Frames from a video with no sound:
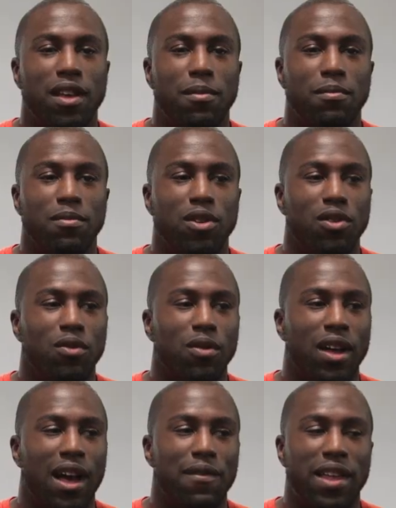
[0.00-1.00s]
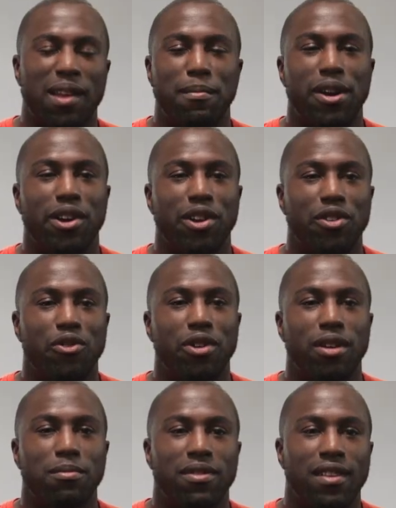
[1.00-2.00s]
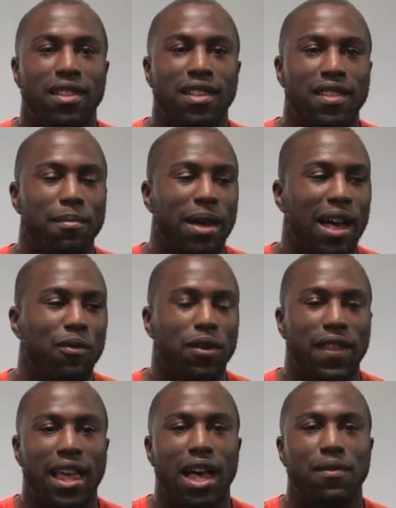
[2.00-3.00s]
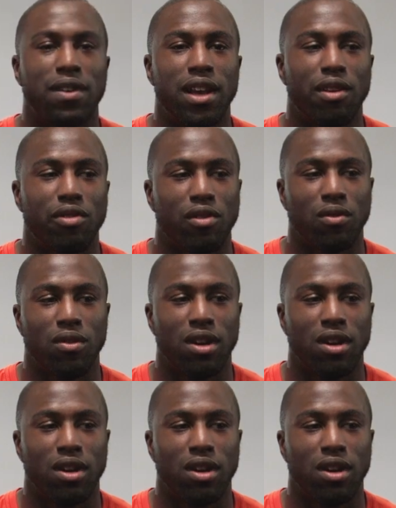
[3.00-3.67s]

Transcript: them, you know, have that American dream, to let them have what they have now. So,